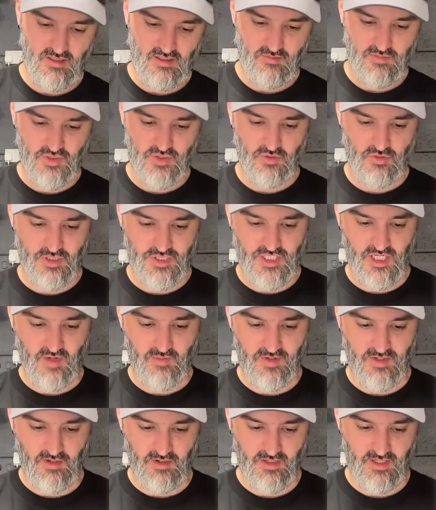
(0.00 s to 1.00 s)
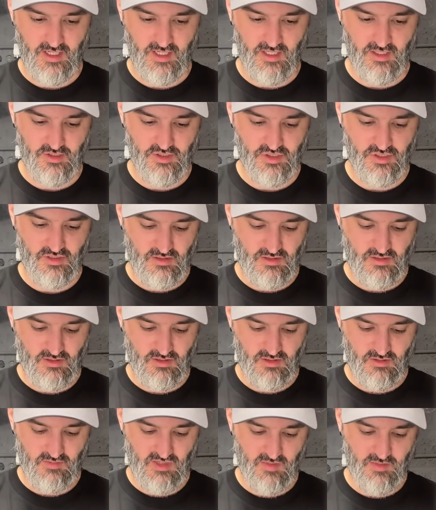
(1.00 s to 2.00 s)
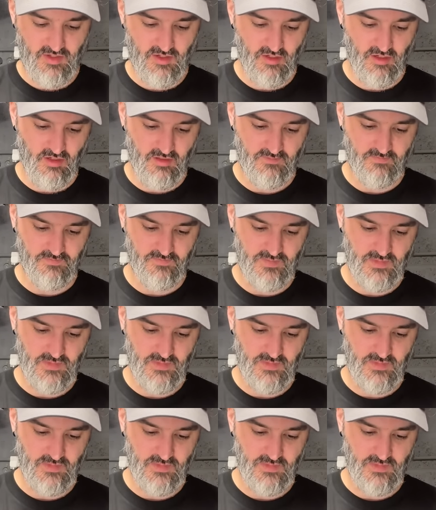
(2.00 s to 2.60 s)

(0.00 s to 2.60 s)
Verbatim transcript: I'm sure she opened it on a hinge, or maybe not.